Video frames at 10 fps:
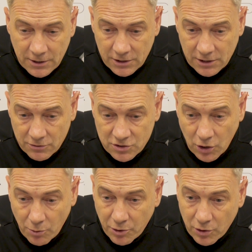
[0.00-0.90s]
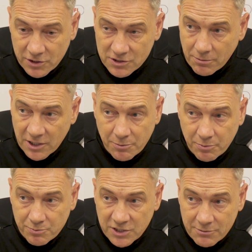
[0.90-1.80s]
You know, Stockport, there's not many
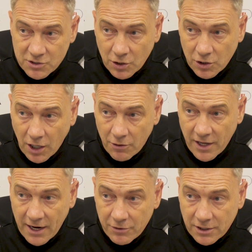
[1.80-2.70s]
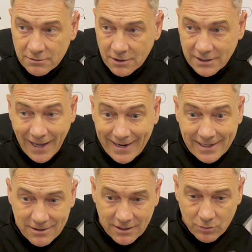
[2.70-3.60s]
teams who are going to go there and get
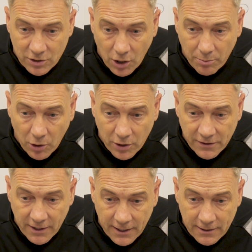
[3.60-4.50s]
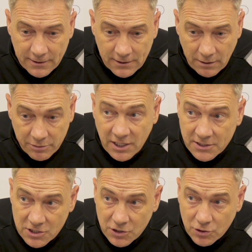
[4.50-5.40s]
anything. We got a point there and
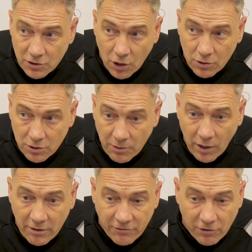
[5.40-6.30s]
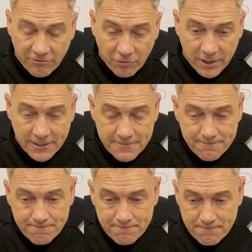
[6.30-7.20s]
potentially could have come away with all three.
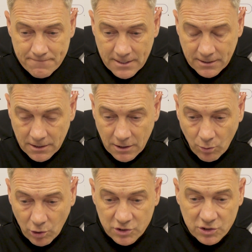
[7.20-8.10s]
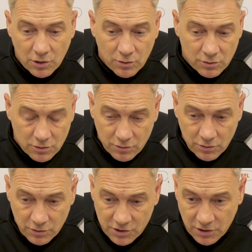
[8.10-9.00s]
Walsall
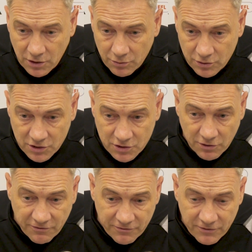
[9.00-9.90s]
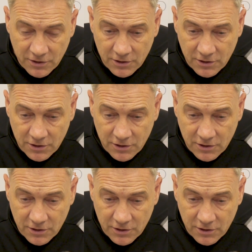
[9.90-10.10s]
was a tough